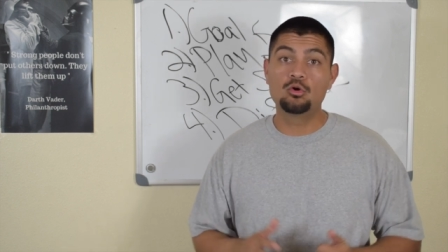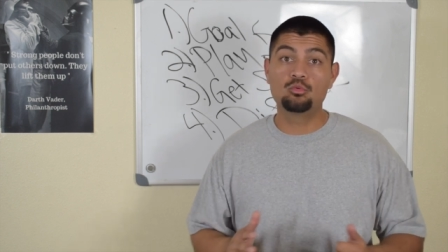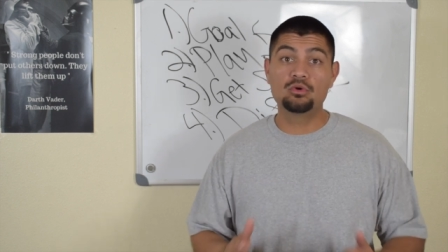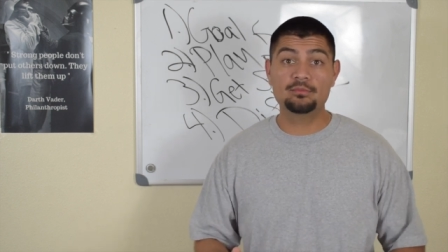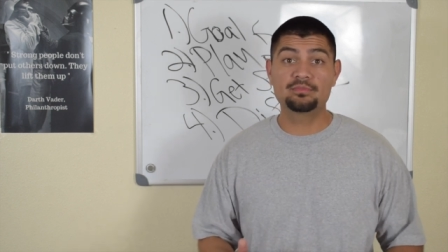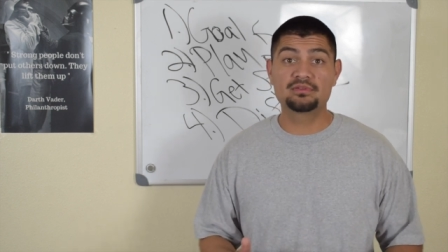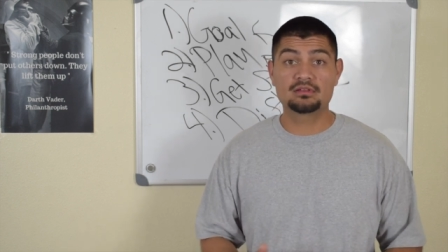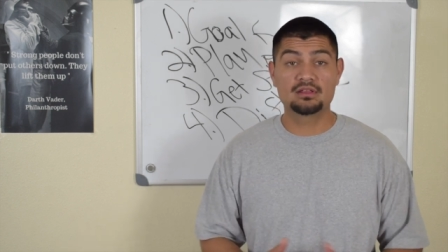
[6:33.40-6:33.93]

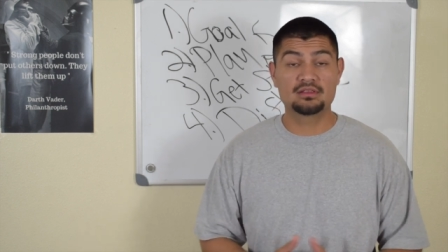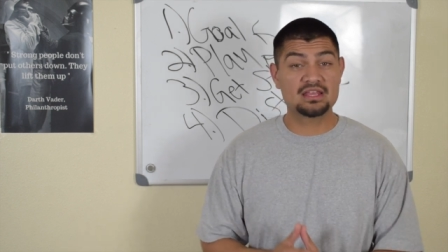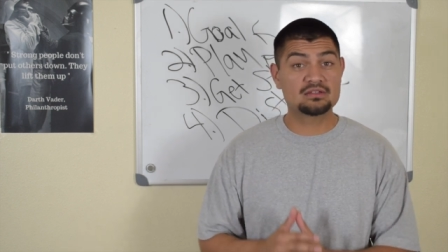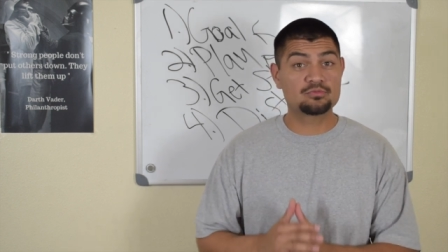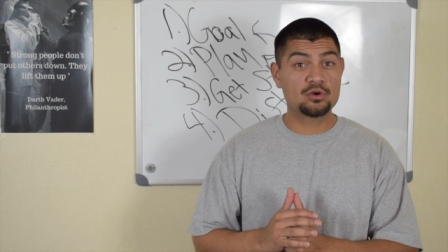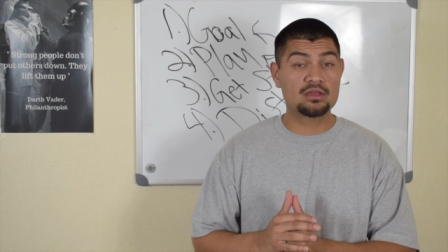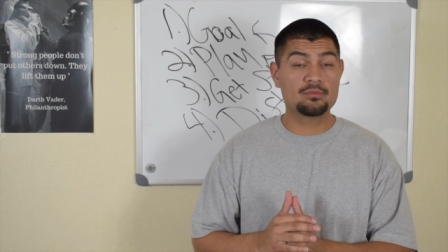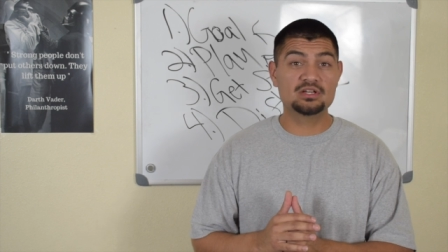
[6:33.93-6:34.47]
Whelps, that's
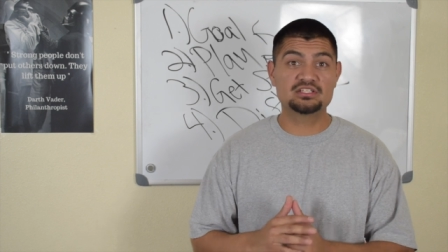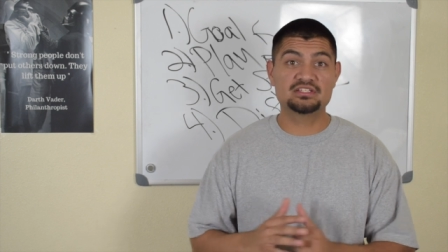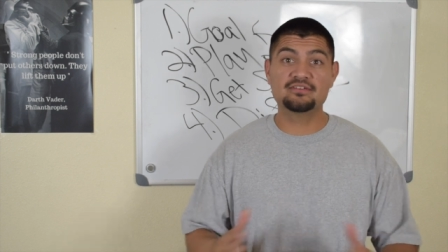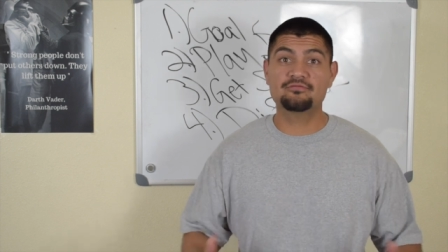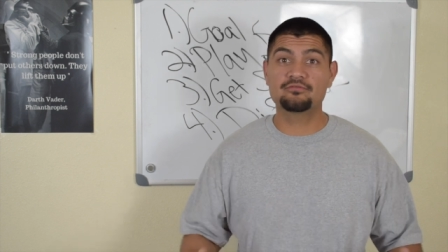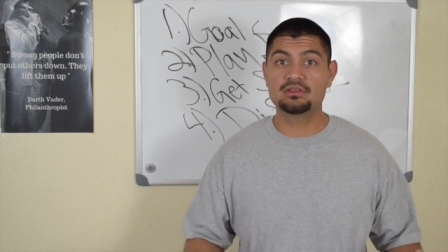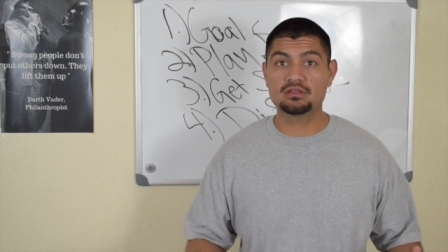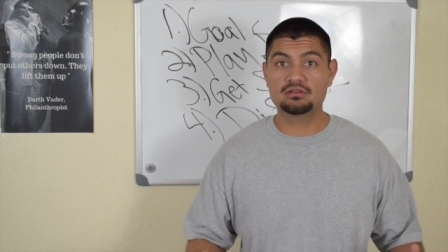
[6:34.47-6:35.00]
pretty much it
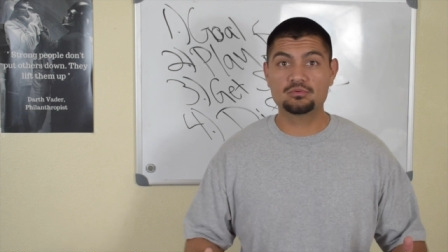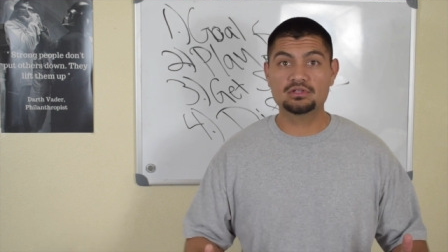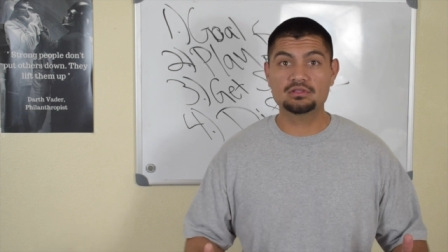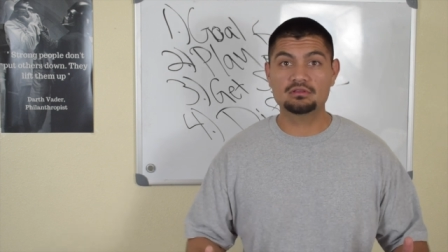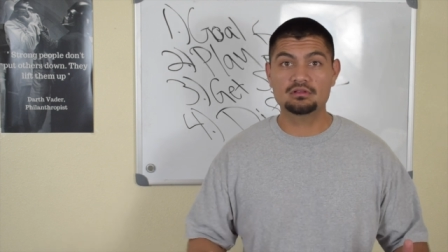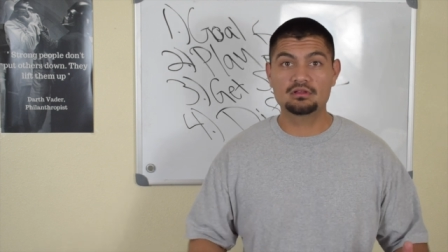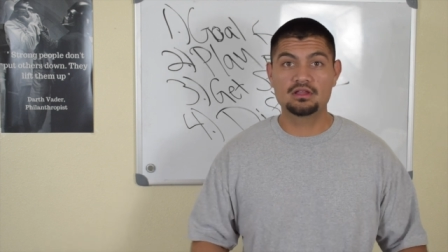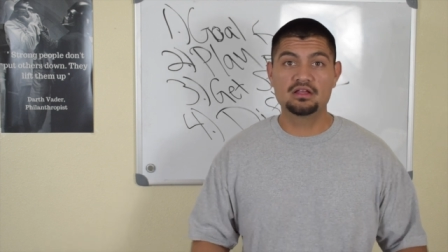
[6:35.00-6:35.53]
for this one.